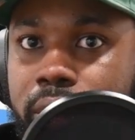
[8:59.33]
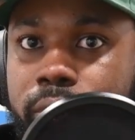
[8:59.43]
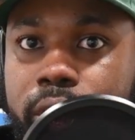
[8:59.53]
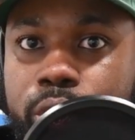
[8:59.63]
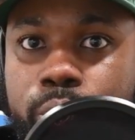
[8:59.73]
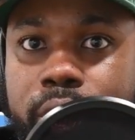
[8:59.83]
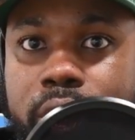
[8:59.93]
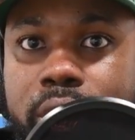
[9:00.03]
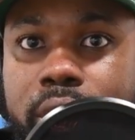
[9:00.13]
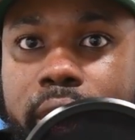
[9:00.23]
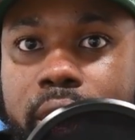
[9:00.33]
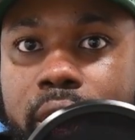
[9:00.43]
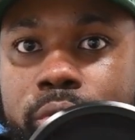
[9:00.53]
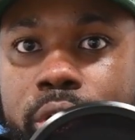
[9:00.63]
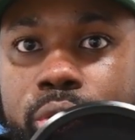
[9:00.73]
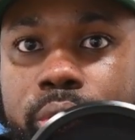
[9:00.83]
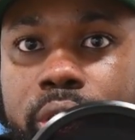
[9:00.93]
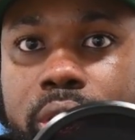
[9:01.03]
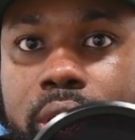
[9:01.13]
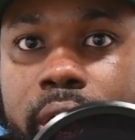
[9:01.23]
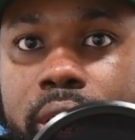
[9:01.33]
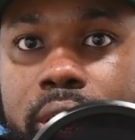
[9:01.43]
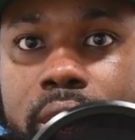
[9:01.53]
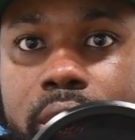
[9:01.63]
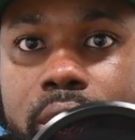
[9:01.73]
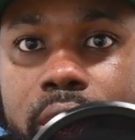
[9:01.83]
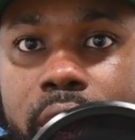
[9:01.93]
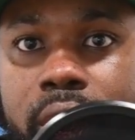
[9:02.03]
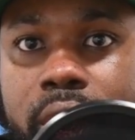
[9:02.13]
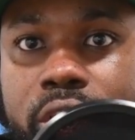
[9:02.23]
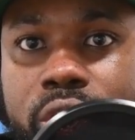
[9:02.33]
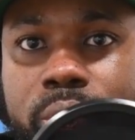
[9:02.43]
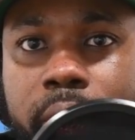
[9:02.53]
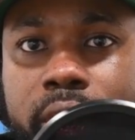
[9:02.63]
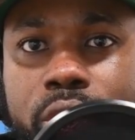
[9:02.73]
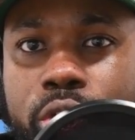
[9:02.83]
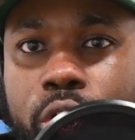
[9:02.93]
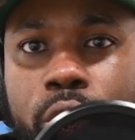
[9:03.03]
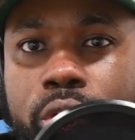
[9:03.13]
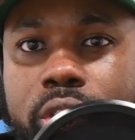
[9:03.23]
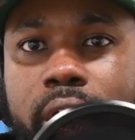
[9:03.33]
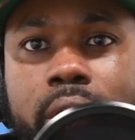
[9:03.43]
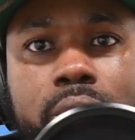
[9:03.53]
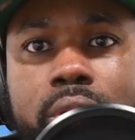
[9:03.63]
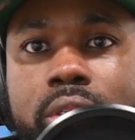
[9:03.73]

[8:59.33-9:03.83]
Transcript: ran through East Atlanta. They run through East Atlanta and then they just make this hard south.